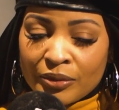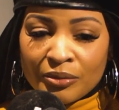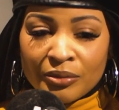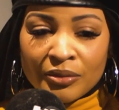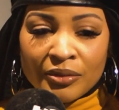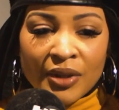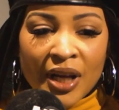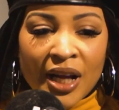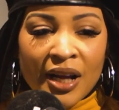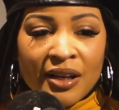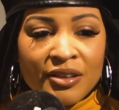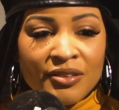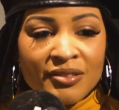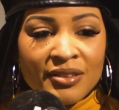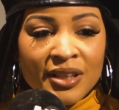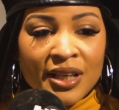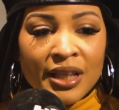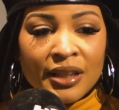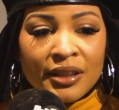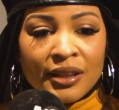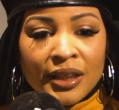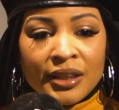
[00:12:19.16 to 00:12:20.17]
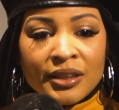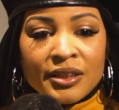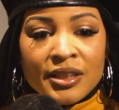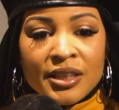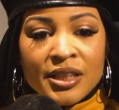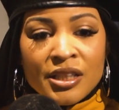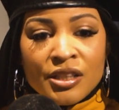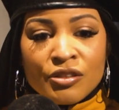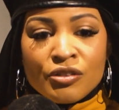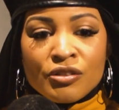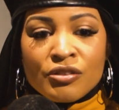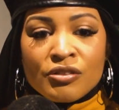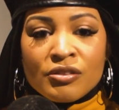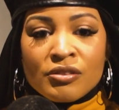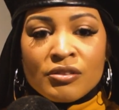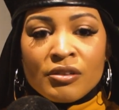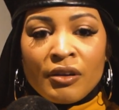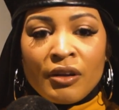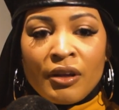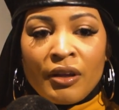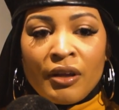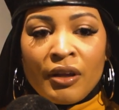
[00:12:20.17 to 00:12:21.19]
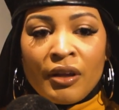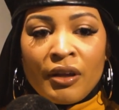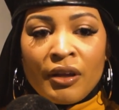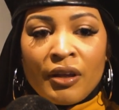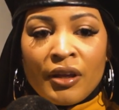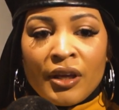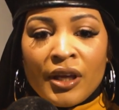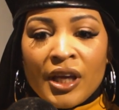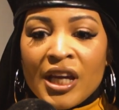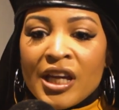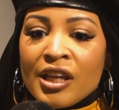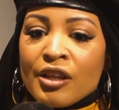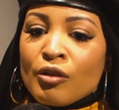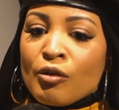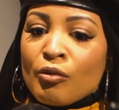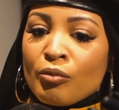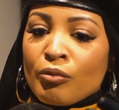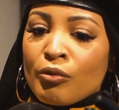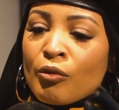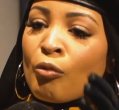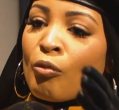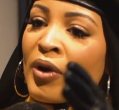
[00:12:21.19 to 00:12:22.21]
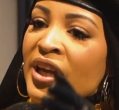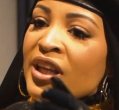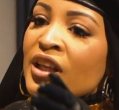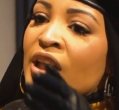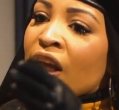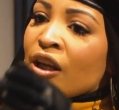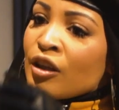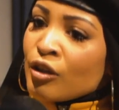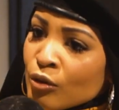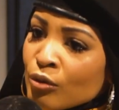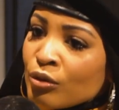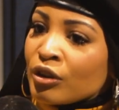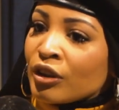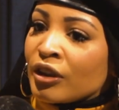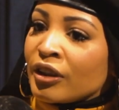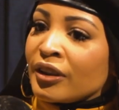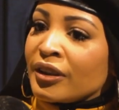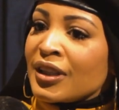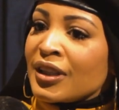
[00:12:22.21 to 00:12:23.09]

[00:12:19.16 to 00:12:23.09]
how do you say it? Like, teach in the, the way that you learn,